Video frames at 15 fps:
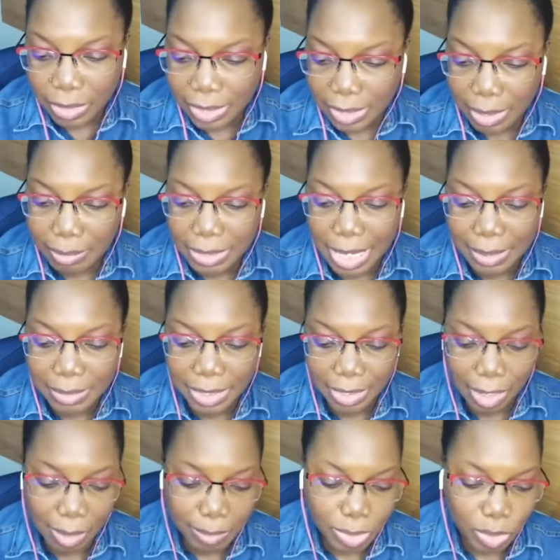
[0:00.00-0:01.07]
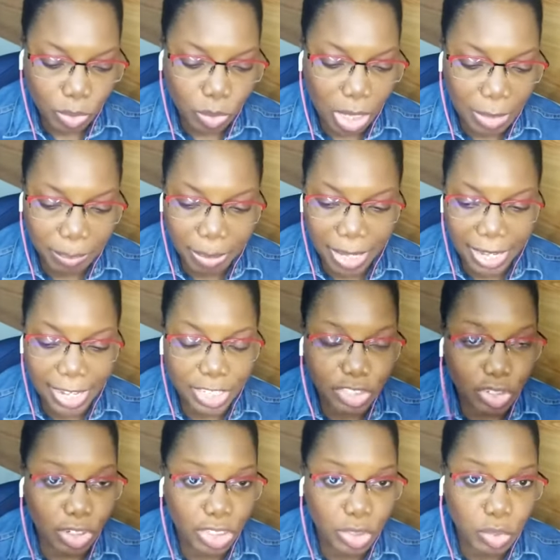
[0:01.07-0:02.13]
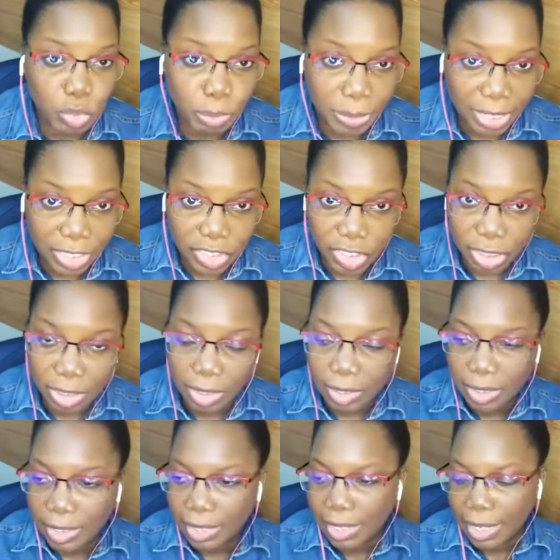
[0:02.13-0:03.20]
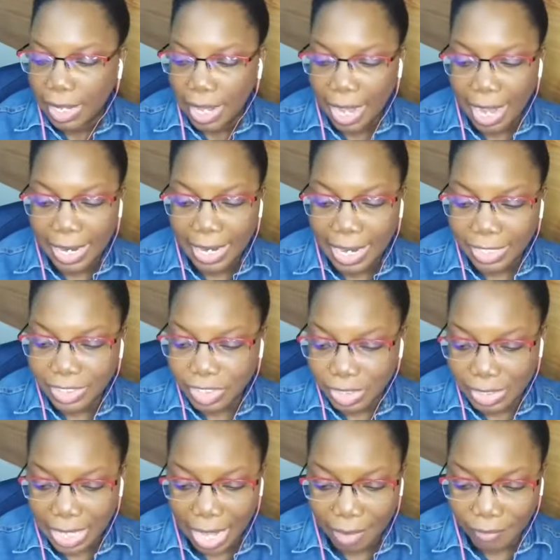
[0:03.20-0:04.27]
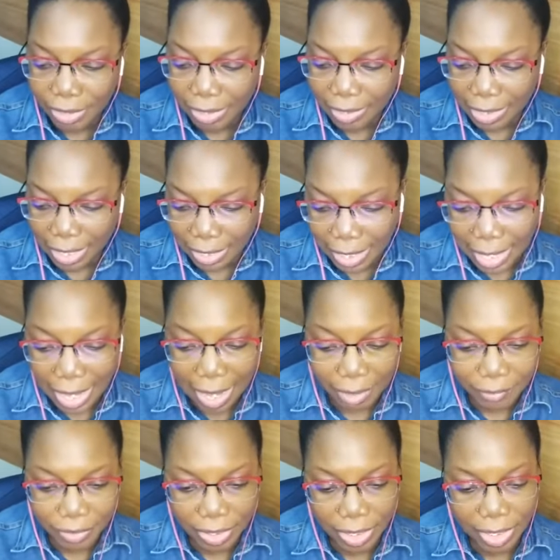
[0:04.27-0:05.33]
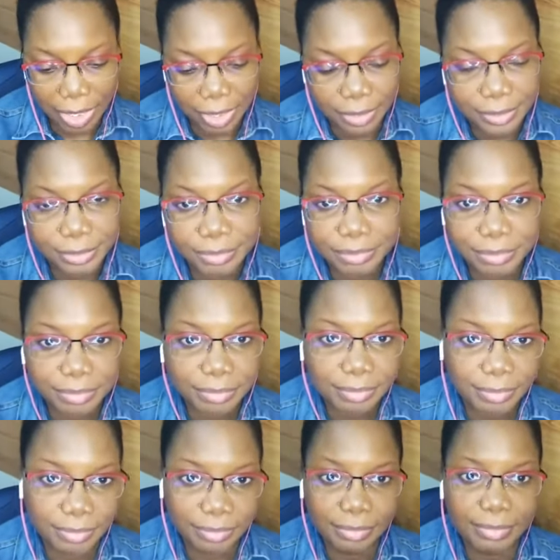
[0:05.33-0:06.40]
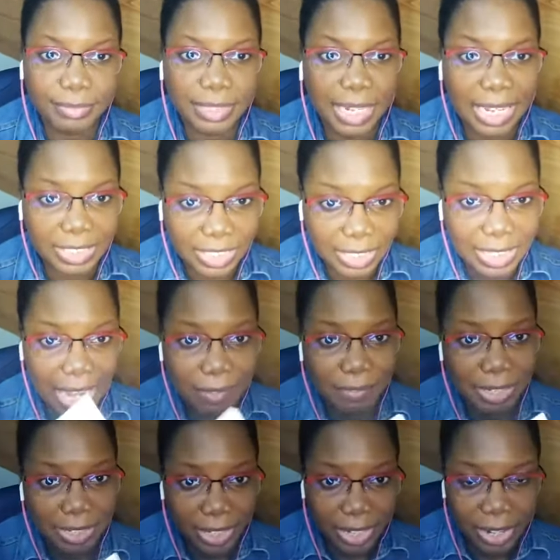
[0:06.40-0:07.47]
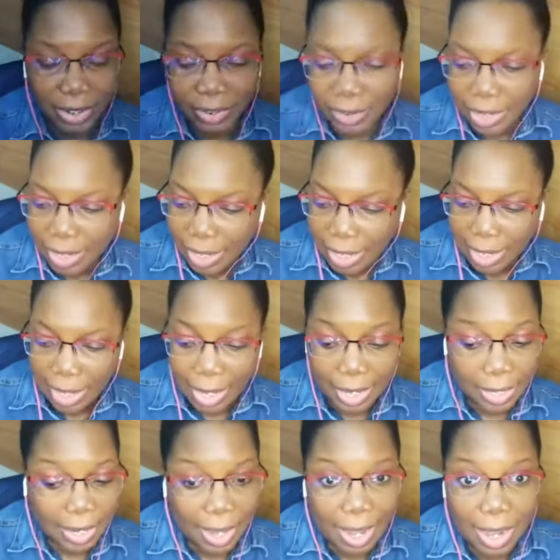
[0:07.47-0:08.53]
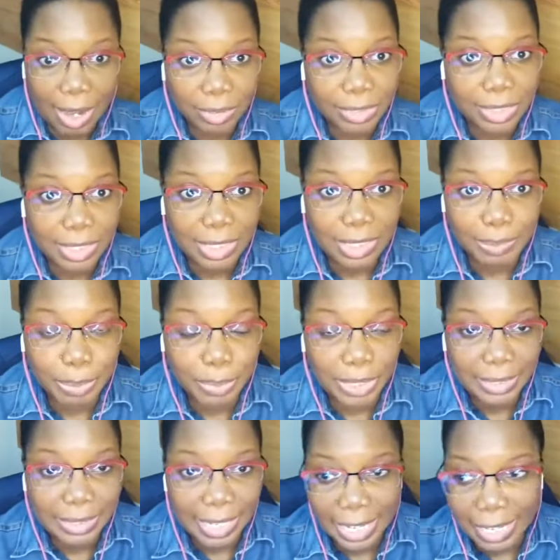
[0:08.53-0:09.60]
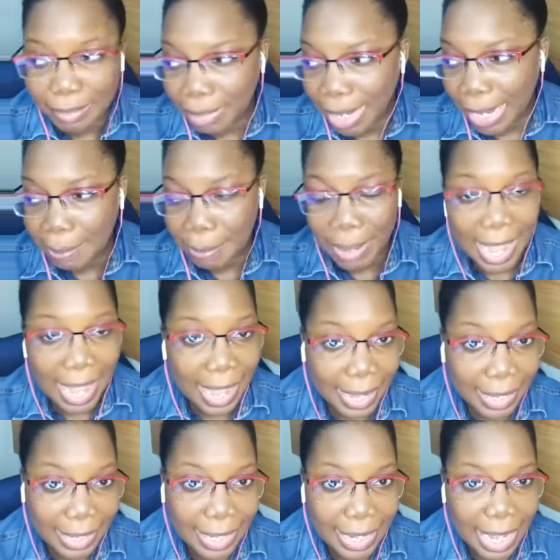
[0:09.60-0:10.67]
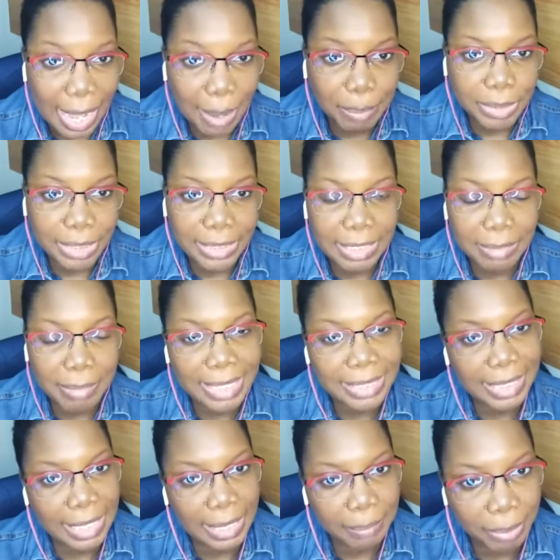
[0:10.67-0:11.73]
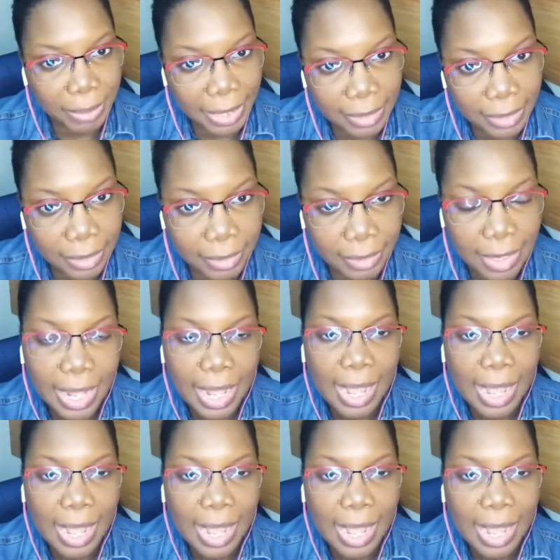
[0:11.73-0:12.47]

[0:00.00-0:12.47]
Sometimes it comes to one page or two pager, and I'll just have it like I have here. I just have it here, and I'll just put it in my bag. I'll put it in my daily planner.